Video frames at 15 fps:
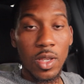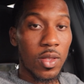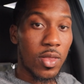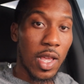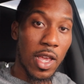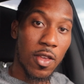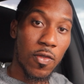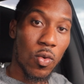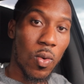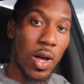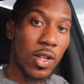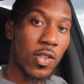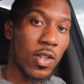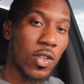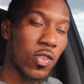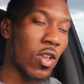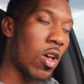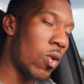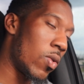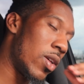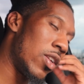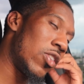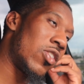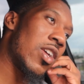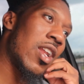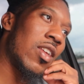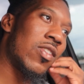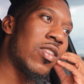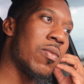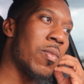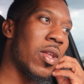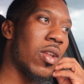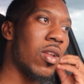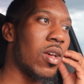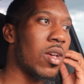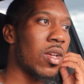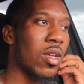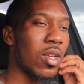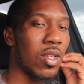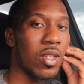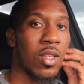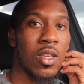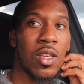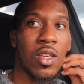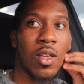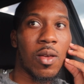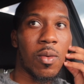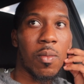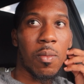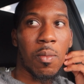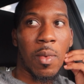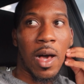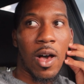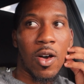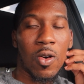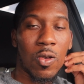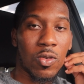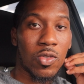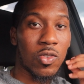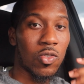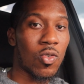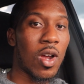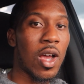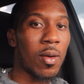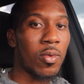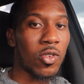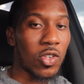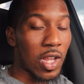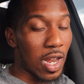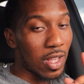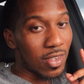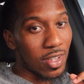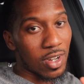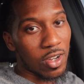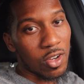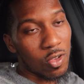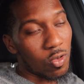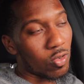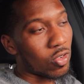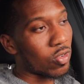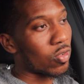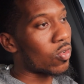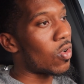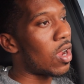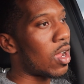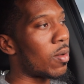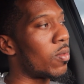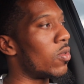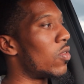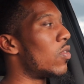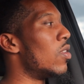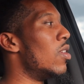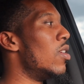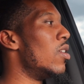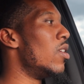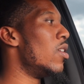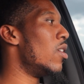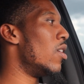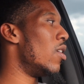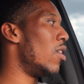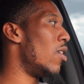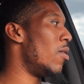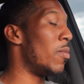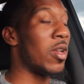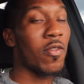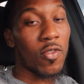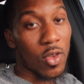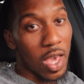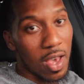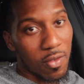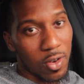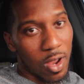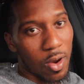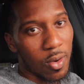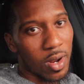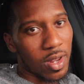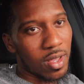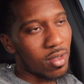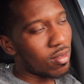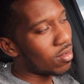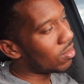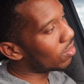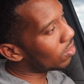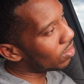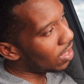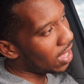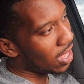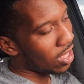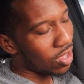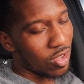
Thank you for watching. As always, shout out to my old subscribers, shout out to the new subscribers. And if you haven't already, hey,